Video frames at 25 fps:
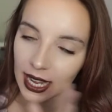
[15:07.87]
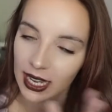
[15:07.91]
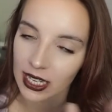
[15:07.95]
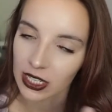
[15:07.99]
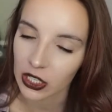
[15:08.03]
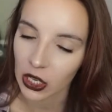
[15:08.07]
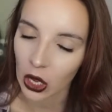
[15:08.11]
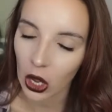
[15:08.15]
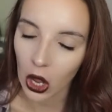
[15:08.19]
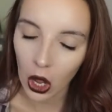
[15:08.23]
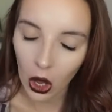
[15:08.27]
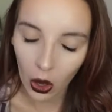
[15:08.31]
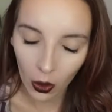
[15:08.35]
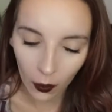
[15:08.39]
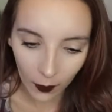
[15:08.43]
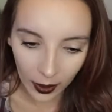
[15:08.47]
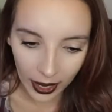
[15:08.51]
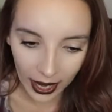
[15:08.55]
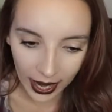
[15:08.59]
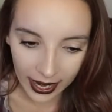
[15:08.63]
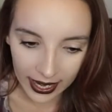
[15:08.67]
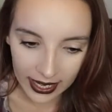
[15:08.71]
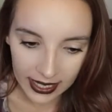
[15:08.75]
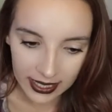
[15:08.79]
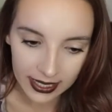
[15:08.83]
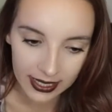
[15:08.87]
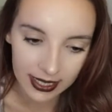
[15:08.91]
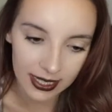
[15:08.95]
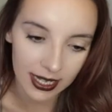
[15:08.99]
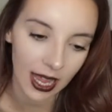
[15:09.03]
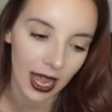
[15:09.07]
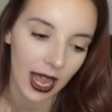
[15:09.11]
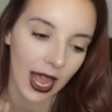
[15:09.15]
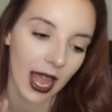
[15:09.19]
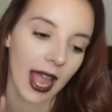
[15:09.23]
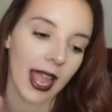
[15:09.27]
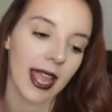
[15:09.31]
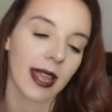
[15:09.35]
As always,
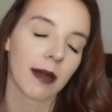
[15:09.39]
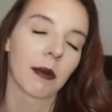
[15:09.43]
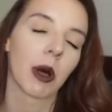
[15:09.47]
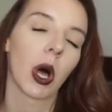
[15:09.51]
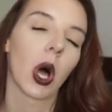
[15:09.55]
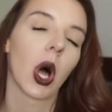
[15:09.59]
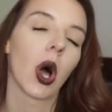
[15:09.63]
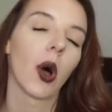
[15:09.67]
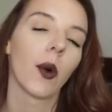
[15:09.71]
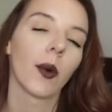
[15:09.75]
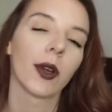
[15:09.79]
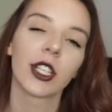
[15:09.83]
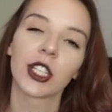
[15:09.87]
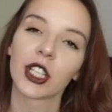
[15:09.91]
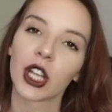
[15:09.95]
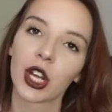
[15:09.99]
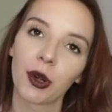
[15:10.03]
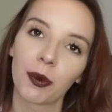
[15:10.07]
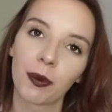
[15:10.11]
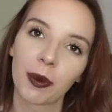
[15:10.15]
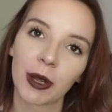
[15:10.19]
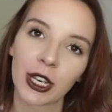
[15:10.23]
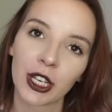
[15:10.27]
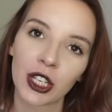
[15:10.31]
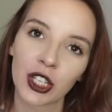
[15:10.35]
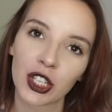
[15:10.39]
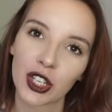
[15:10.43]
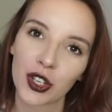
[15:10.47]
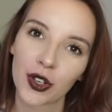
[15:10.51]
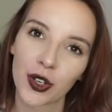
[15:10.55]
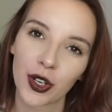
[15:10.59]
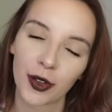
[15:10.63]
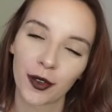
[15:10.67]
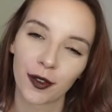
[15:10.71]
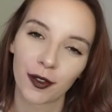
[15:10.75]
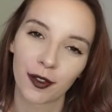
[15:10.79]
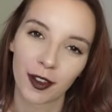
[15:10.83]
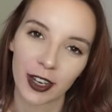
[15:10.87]
I am always open to
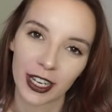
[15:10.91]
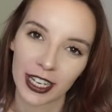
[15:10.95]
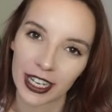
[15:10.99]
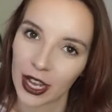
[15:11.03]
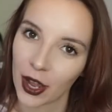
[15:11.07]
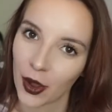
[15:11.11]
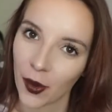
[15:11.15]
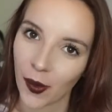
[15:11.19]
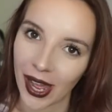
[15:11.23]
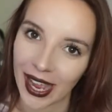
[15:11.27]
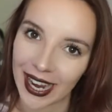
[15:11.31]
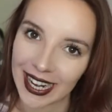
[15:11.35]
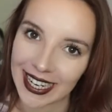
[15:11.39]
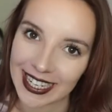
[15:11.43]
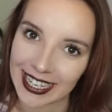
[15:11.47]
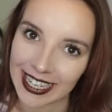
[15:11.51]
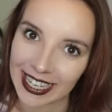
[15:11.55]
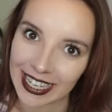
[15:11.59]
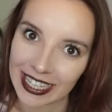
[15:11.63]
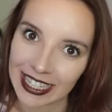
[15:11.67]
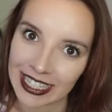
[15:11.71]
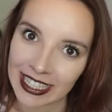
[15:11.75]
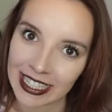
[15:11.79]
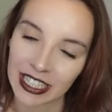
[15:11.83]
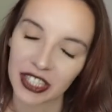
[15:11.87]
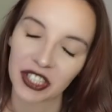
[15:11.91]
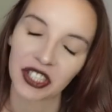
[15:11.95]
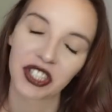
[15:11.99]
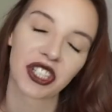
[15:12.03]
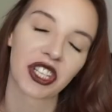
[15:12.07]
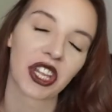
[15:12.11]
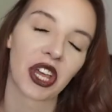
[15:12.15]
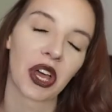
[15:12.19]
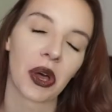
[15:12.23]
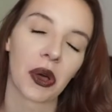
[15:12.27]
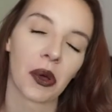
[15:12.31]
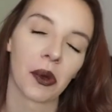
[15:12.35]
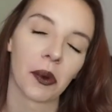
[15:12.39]
new video ideas,
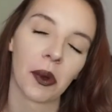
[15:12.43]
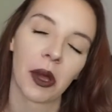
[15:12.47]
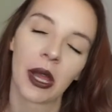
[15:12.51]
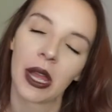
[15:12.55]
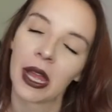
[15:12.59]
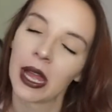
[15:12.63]
so